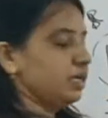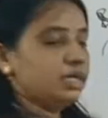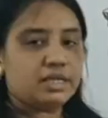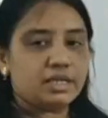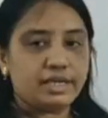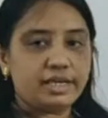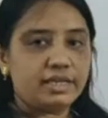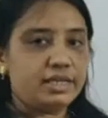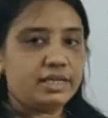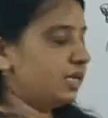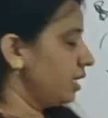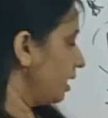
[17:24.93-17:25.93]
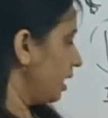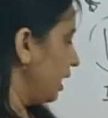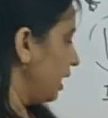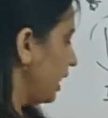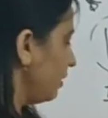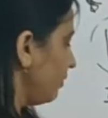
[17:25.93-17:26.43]
right?
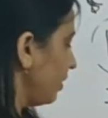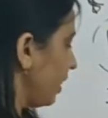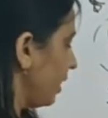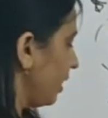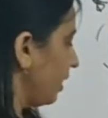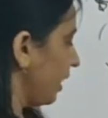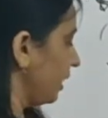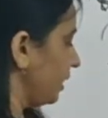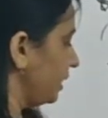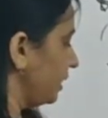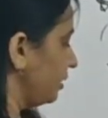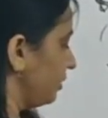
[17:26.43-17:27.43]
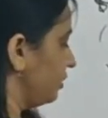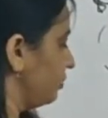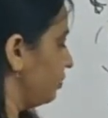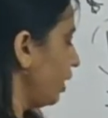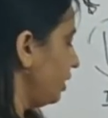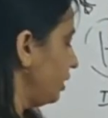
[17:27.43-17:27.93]
Again we can write it with
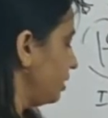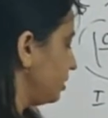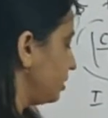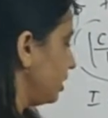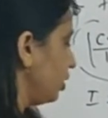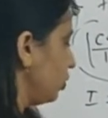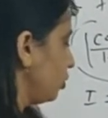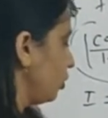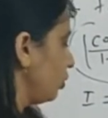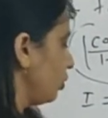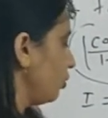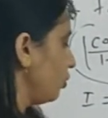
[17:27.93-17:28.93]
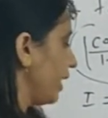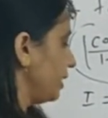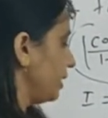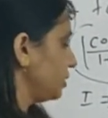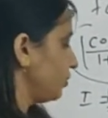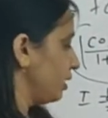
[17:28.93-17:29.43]
what? 0 to x
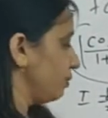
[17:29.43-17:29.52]
will